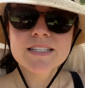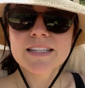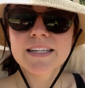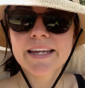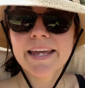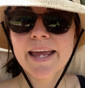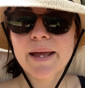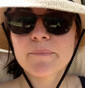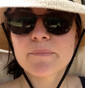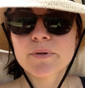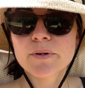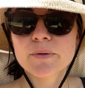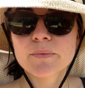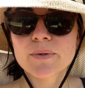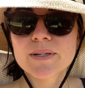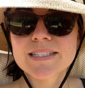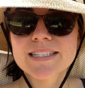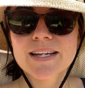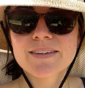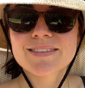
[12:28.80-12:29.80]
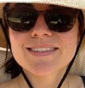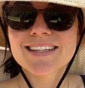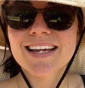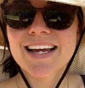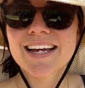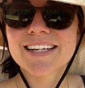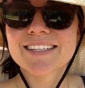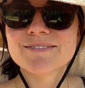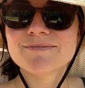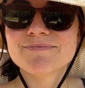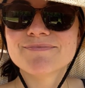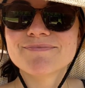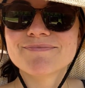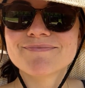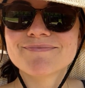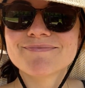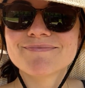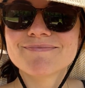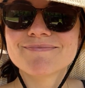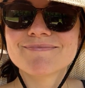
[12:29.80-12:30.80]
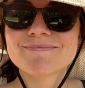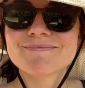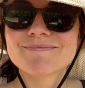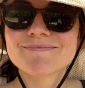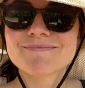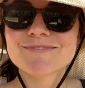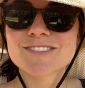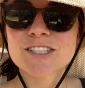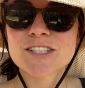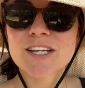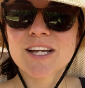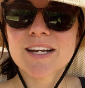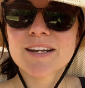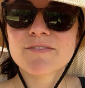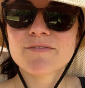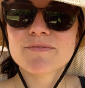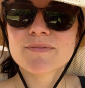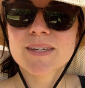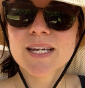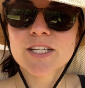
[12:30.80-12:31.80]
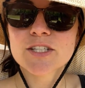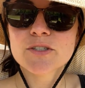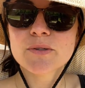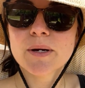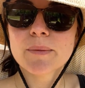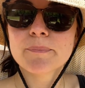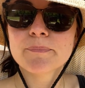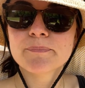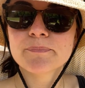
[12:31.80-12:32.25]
in the camper, one's outside. Just thought I'd catch you up.